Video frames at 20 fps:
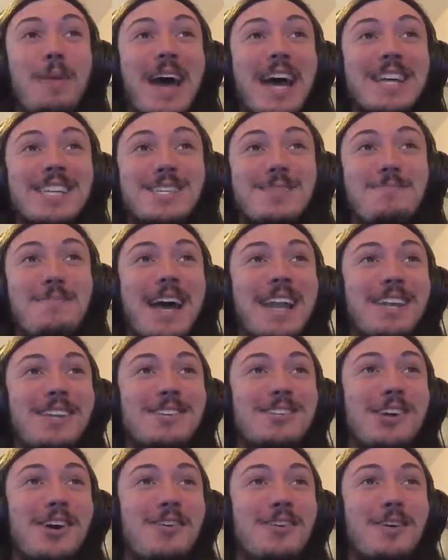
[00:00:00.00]
Best
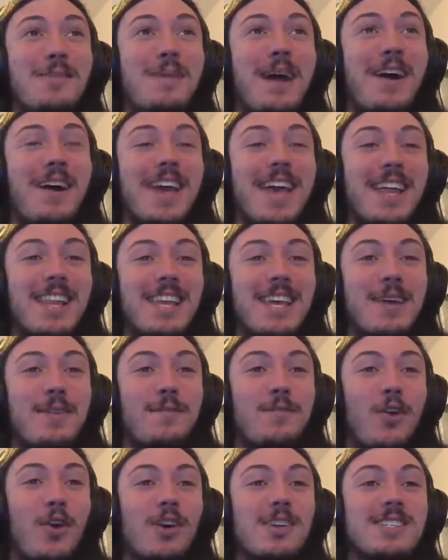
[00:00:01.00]
meta joke about Alien
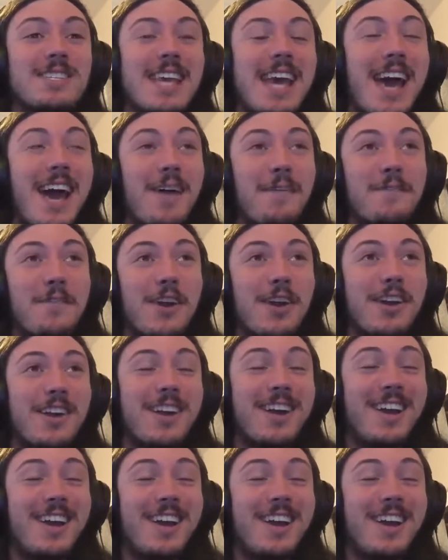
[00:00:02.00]
Force ever!